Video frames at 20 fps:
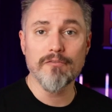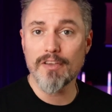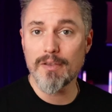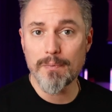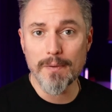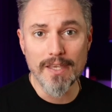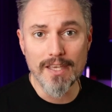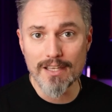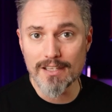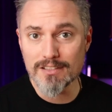V
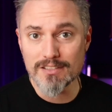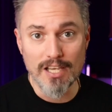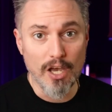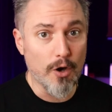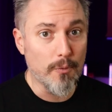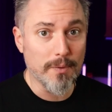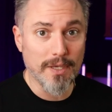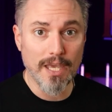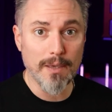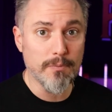P Ns
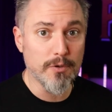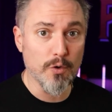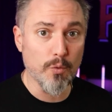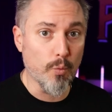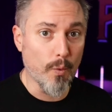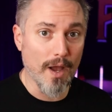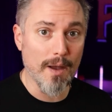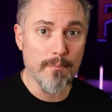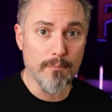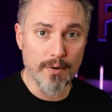help keep your
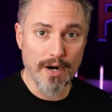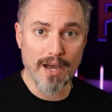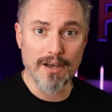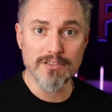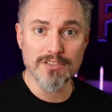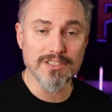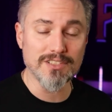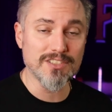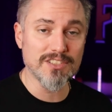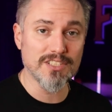web
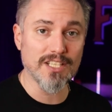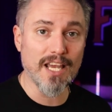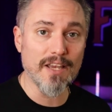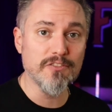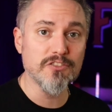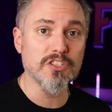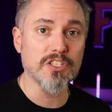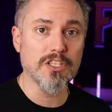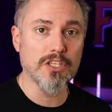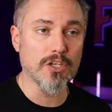browsing
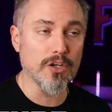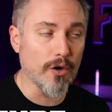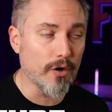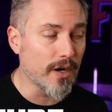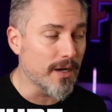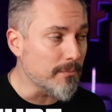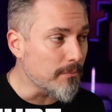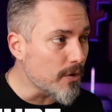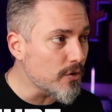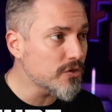safe, secure,
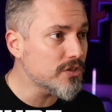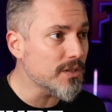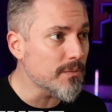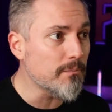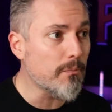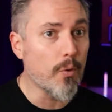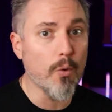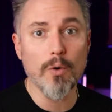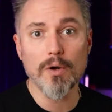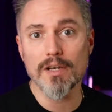and most
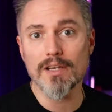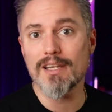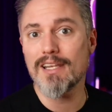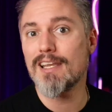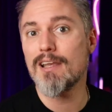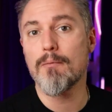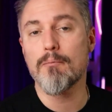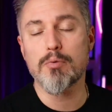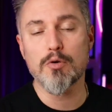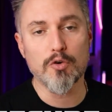
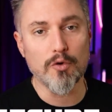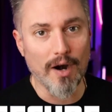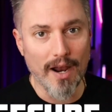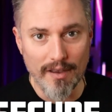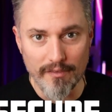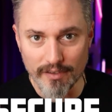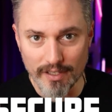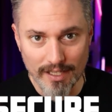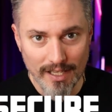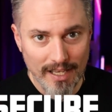importantly,
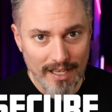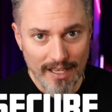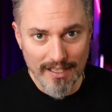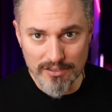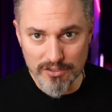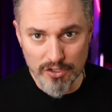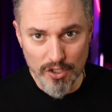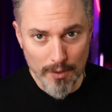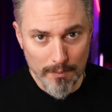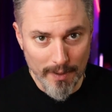private.
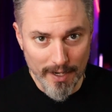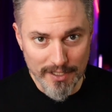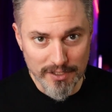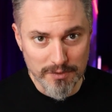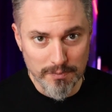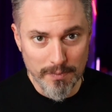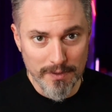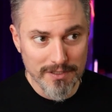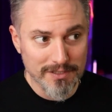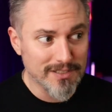It's
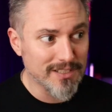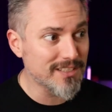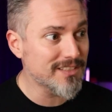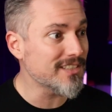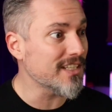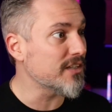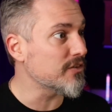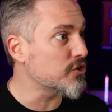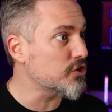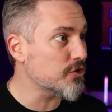nobody's business,
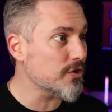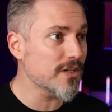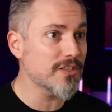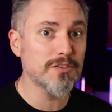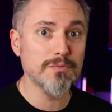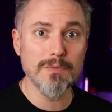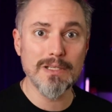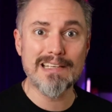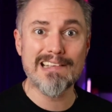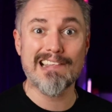and
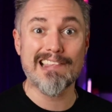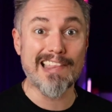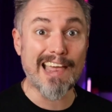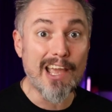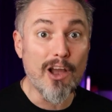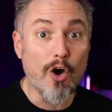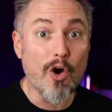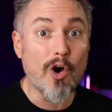trust me, they